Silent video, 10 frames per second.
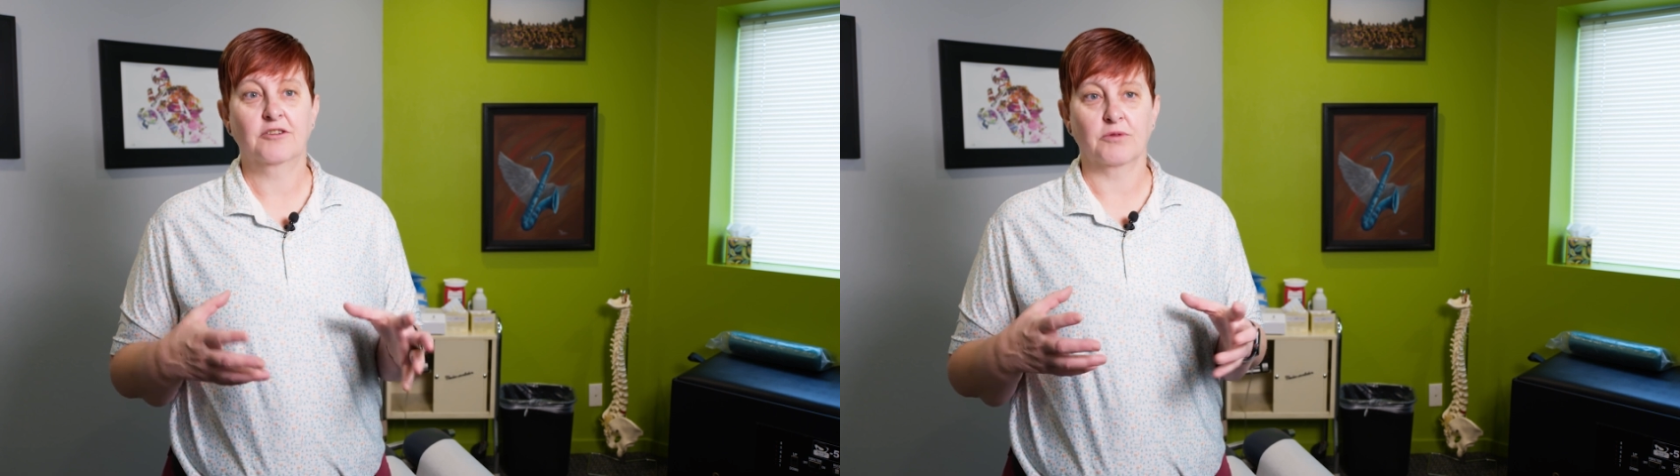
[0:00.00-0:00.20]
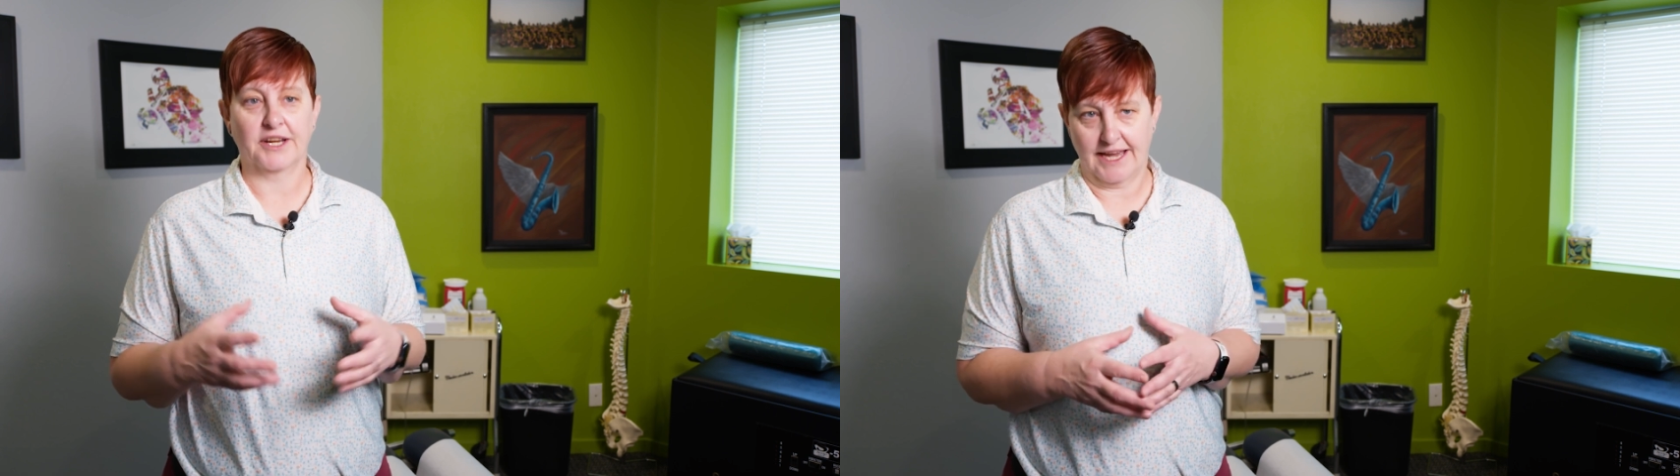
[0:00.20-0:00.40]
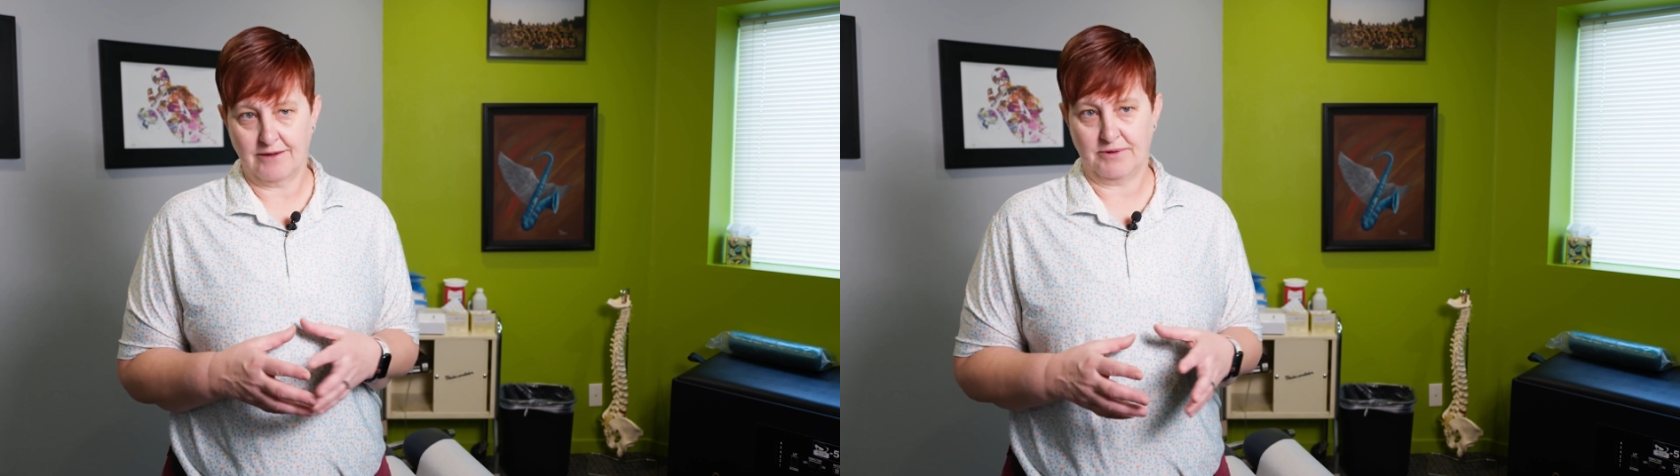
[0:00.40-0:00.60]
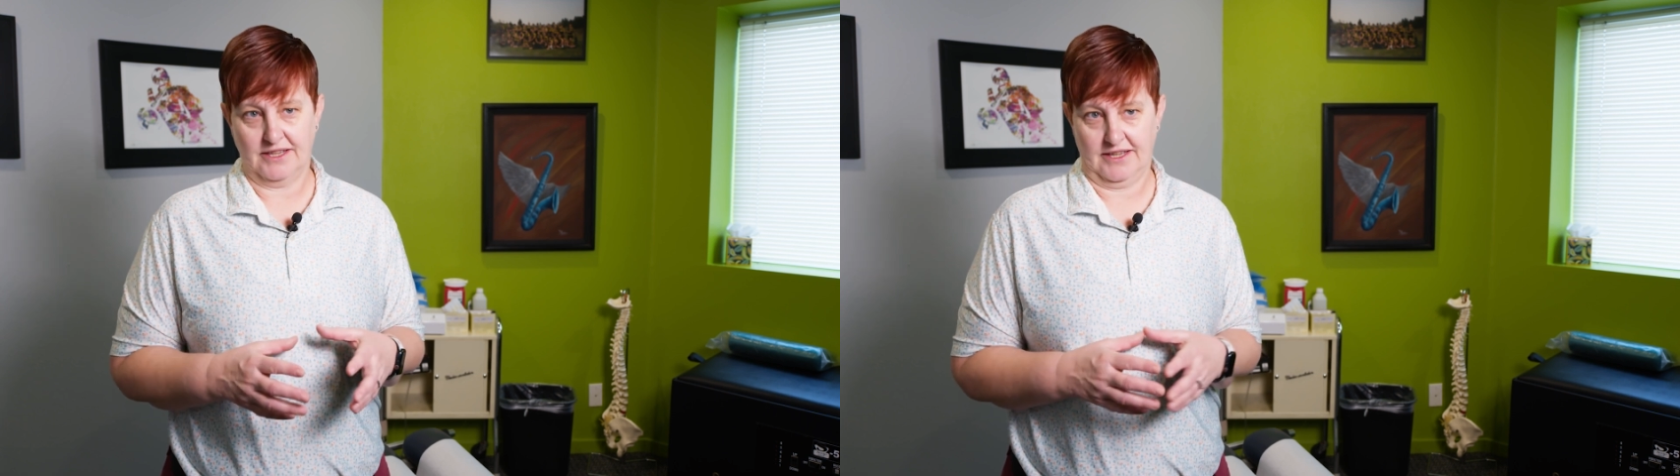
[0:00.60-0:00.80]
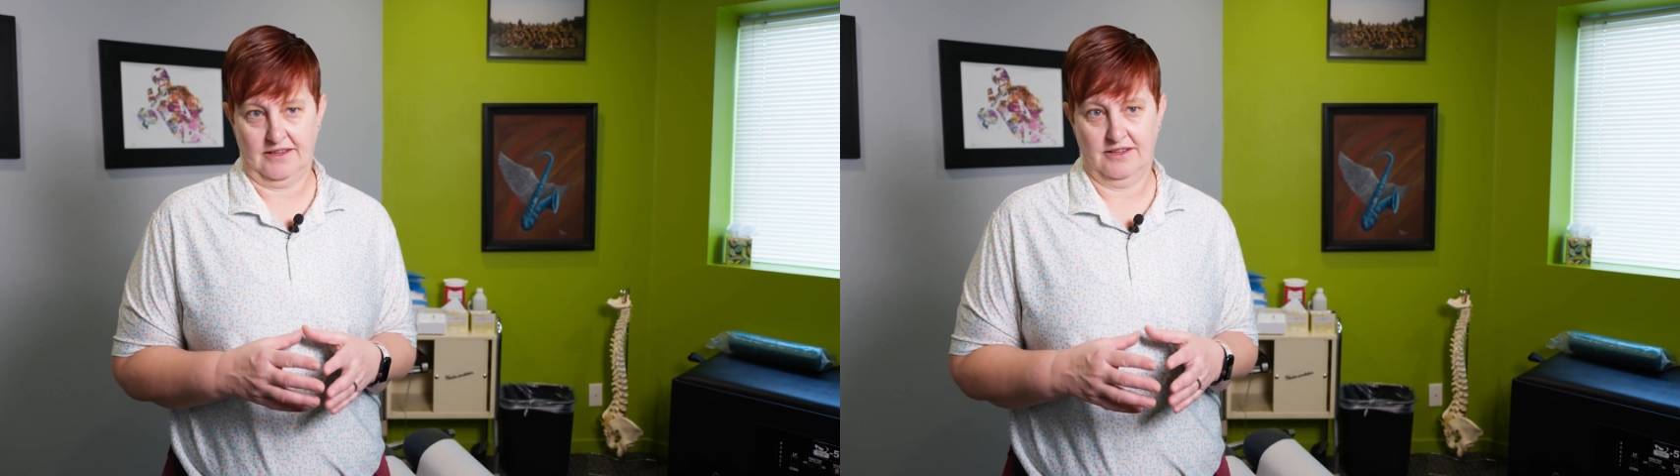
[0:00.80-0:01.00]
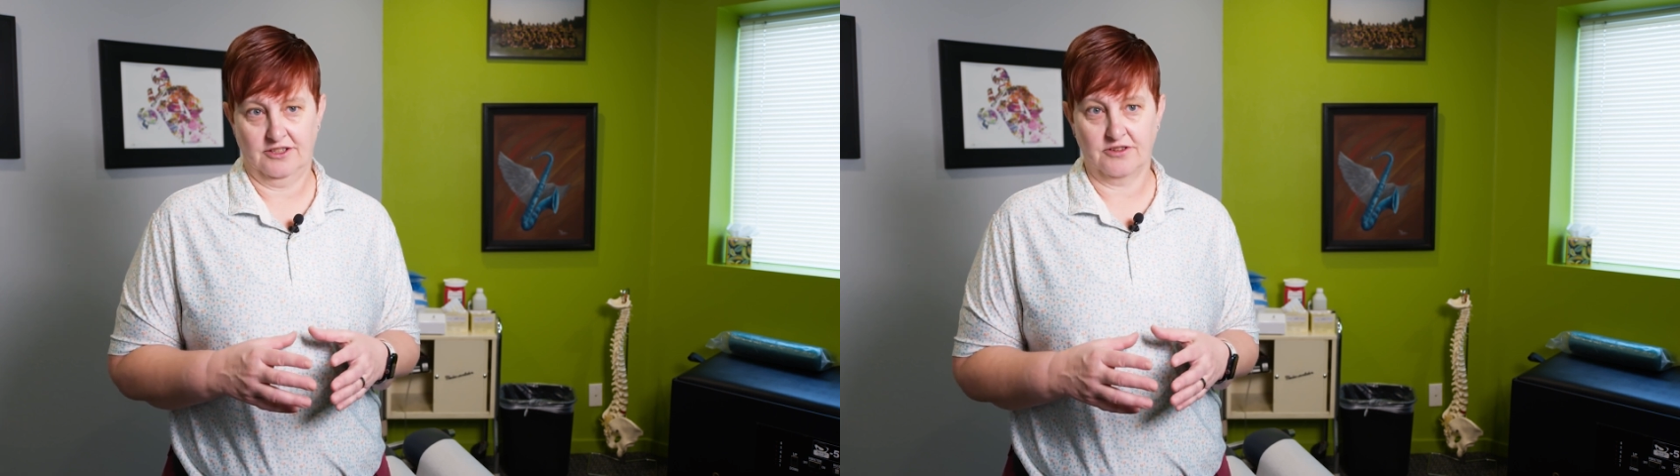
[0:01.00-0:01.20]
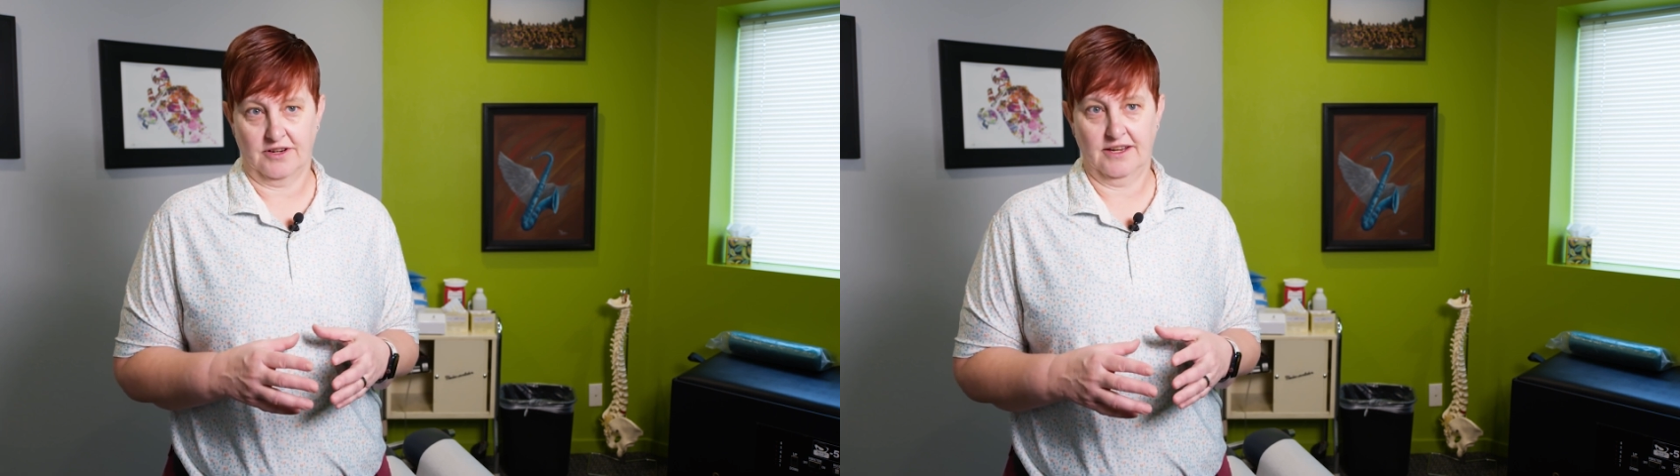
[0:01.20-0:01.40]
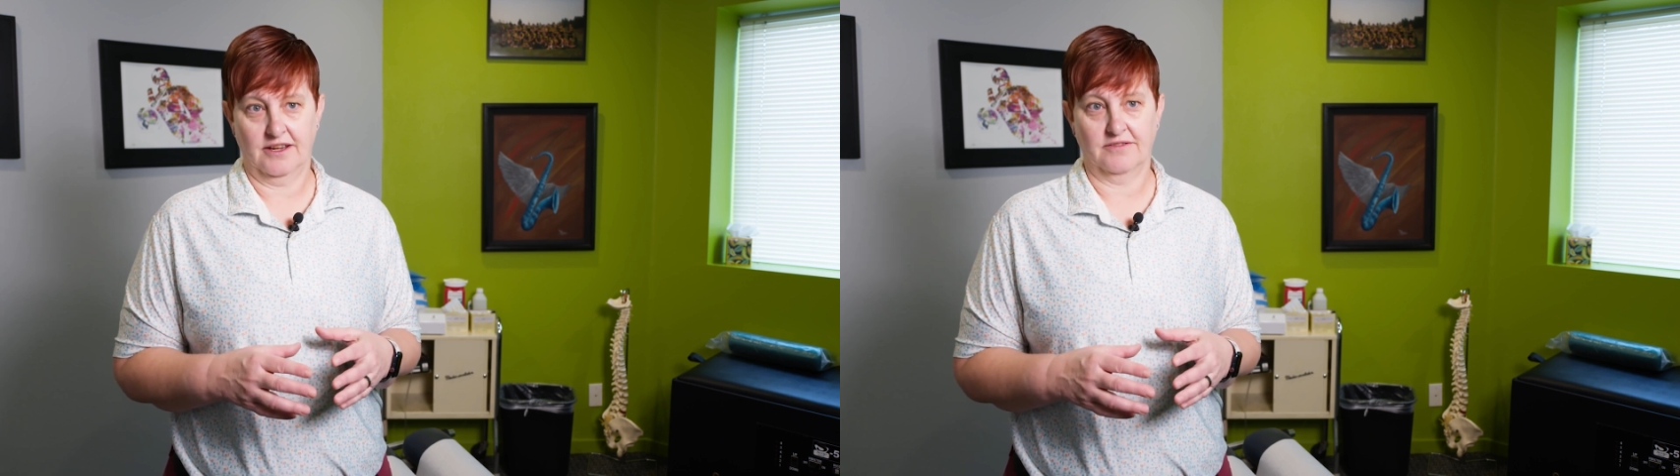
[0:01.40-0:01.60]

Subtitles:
we're gapping the joint